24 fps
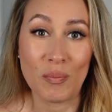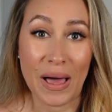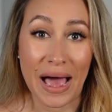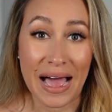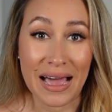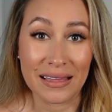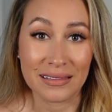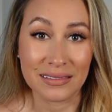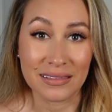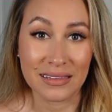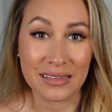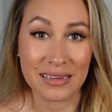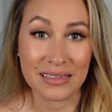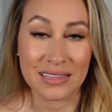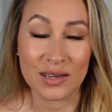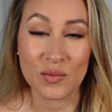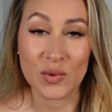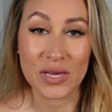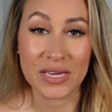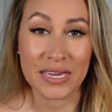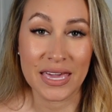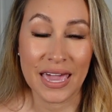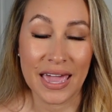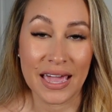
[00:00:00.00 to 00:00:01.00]
badly that
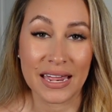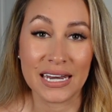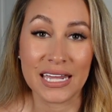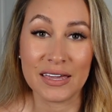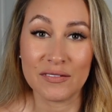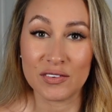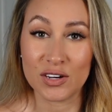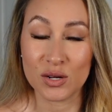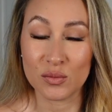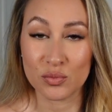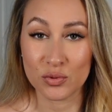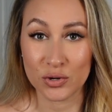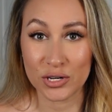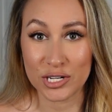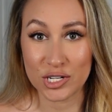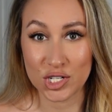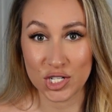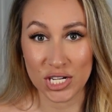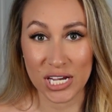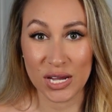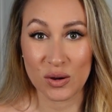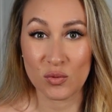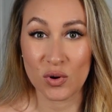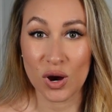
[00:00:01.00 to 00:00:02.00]
we can't even
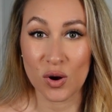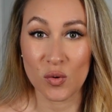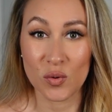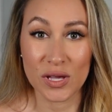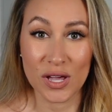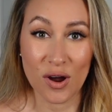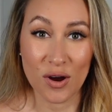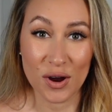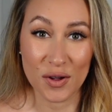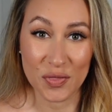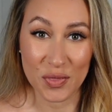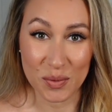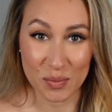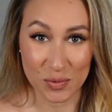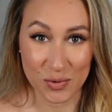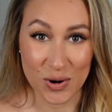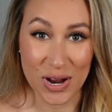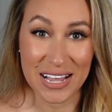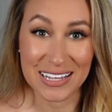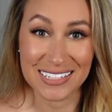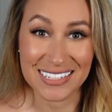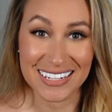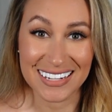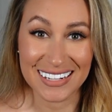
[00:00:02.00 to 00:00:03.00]
appreciate where we are in the
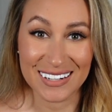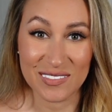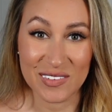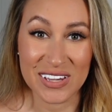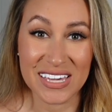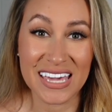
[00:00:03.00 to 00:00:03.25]
present.